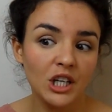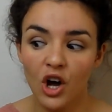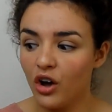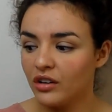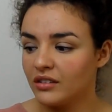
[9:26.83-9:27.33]

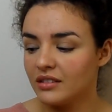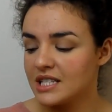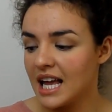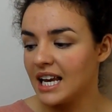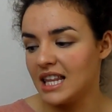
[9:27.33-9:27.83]
you
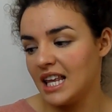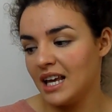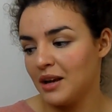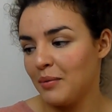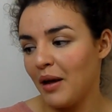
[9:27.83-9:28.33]
can't say
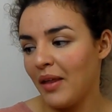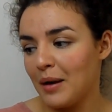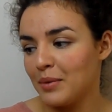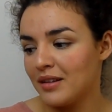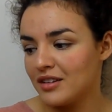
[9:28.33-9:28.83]
anything about
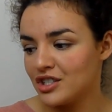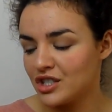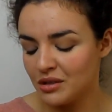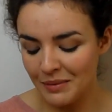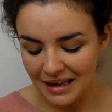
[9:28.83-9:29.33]
that because
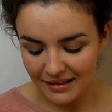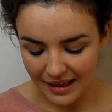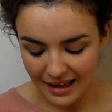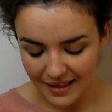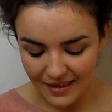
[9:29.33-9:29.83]
it's just
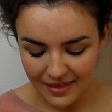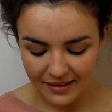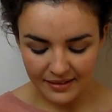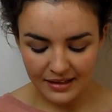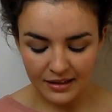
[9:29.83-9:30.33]
amazing. And
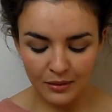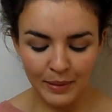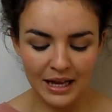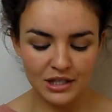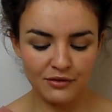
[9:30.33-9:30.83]
then this
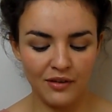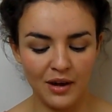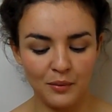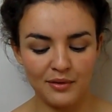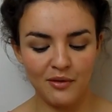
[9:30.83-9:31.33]
little picture
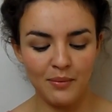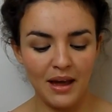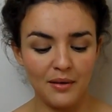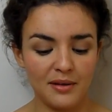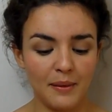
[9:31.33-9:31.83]
frame was from
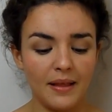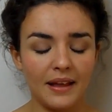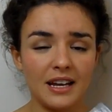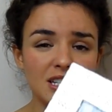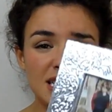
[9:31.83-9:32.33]
there as
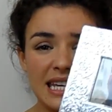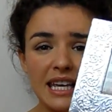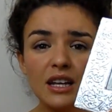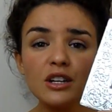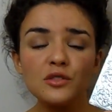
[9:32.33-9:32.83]
well. And I just
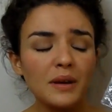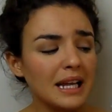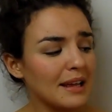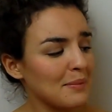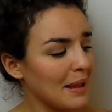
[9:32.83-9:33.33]
think it looks
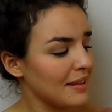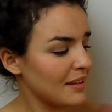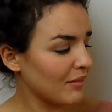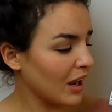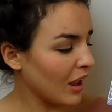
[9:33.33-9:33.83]
really
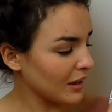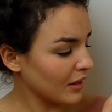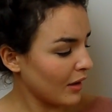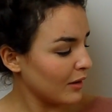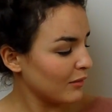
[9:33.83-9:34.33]
expensive. I
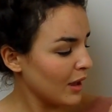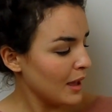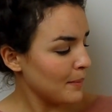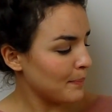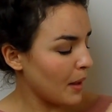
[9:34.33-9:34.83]
like the kind of
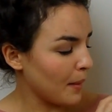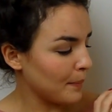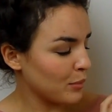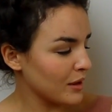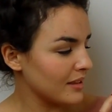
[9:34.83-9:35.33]

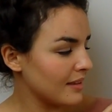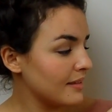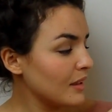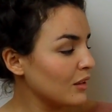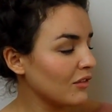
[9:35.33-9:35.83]
um,
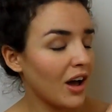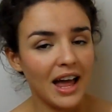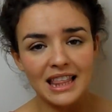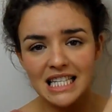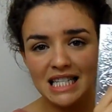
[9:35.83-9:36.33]
printed silver
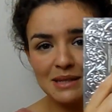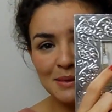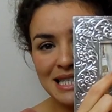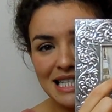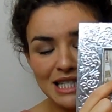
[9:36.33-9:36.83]
and this
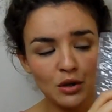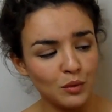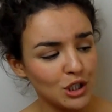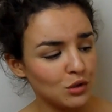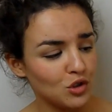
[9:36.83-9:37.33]
is my
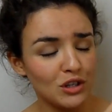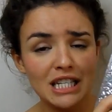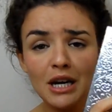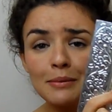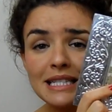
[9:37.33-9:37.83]
sister when she was
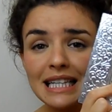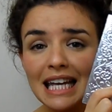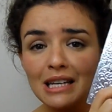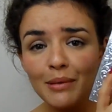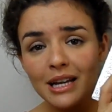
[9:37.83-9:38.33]
dressing up as a
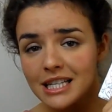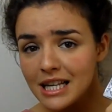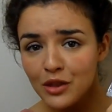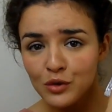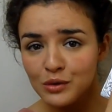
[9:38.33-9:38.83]
ladybird
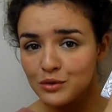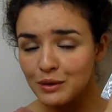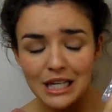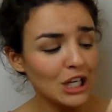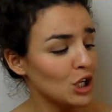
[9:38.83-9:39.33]
because I thought it
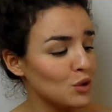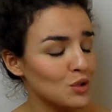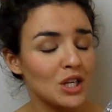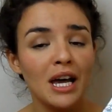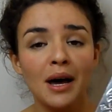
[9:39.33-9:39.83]
was really
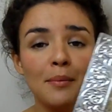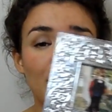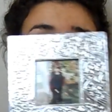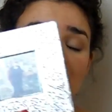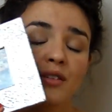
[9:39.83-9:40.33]
cute.
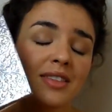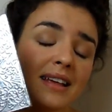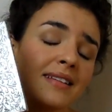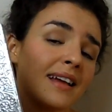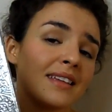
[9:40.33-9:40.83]
But
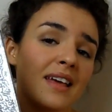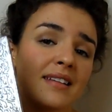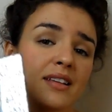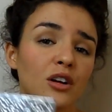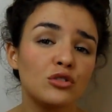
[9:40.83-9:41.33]
things like
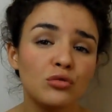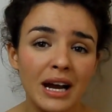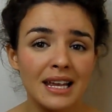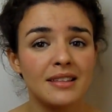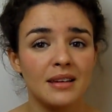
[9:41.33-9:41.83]
this are
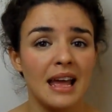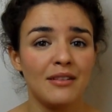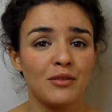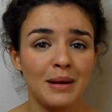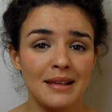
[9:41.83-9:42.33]
great to
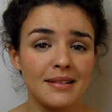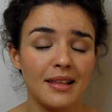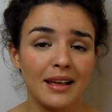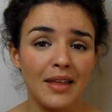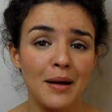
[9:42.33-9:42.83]
get from
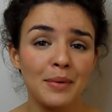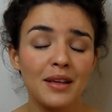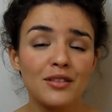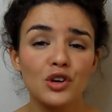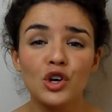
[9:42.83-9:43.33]
places like that
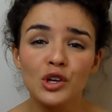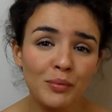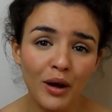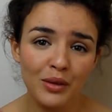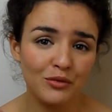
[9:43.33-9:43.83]
because you
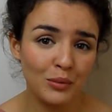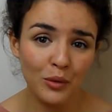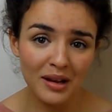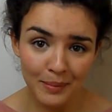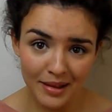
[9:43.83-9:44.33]
could buy them
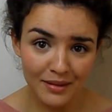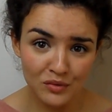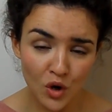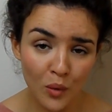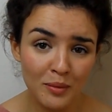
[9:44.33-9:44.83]
from more
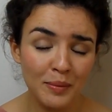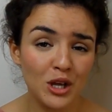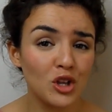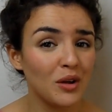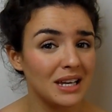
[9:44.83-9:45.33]
expensive shops
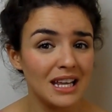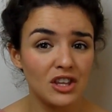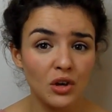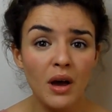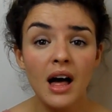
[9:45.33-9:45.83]
but you don't
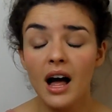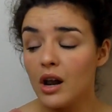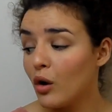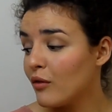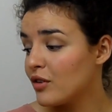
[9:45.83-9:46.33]
need to.
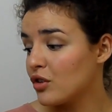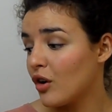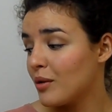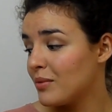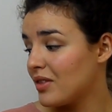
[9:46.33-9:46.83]
A lot of the
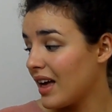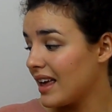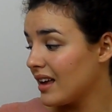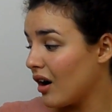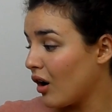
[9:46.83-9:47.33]
time
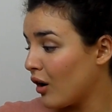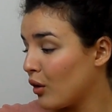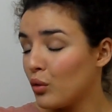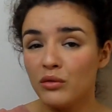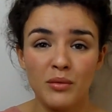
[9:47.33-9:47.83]
they
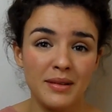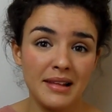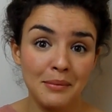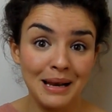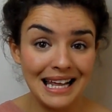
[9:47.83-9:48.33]
are all from
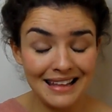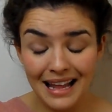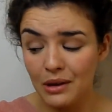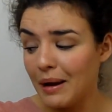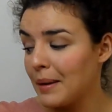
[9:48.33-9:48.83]
the same place
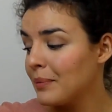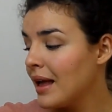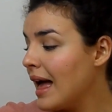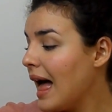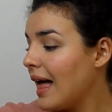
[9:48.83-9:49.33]
anyway.